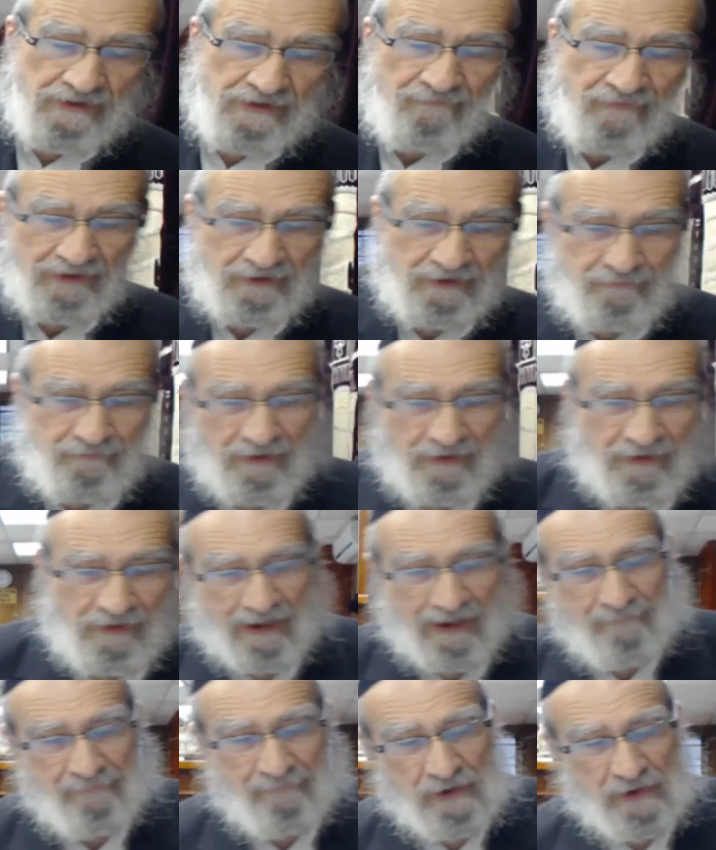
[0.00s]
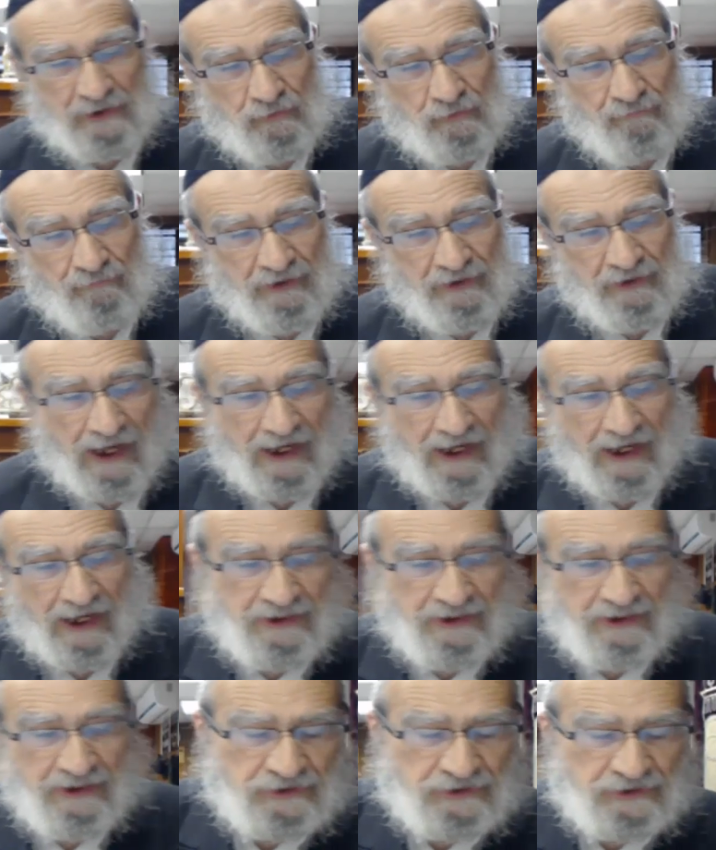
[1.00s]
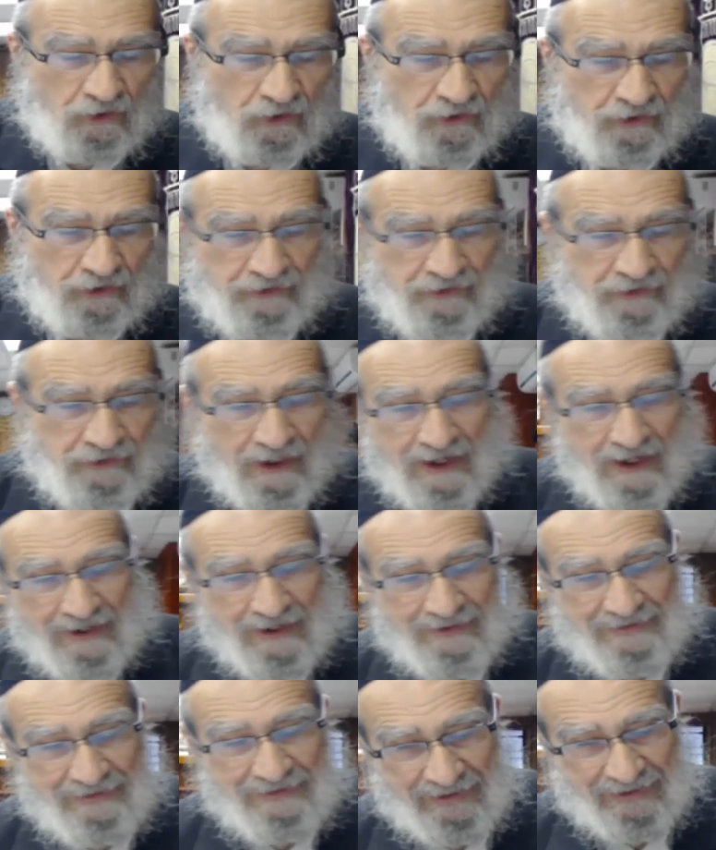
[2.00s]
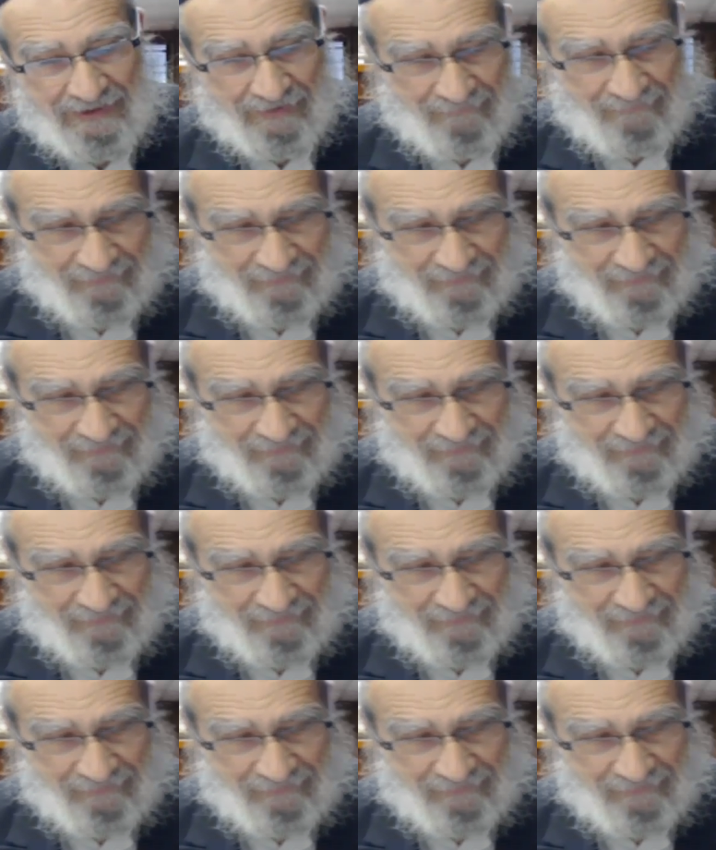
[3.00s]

effect er of Meraglim, there should be Hayisroin, the,